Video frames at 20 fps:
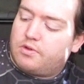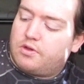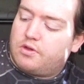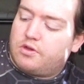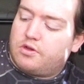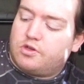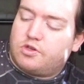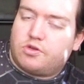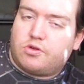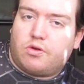
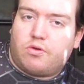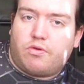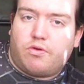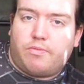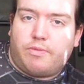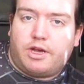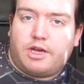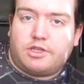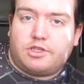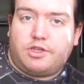control
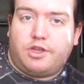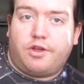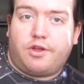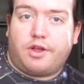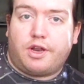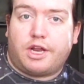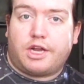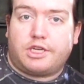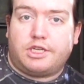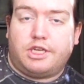room out, so you
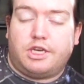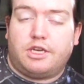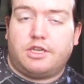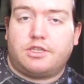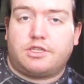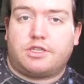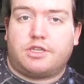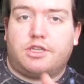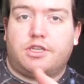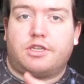can actually
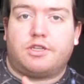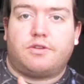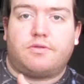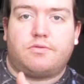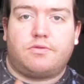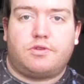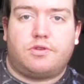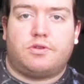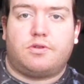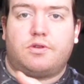listen in
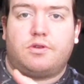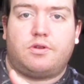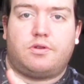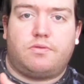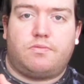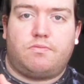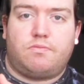to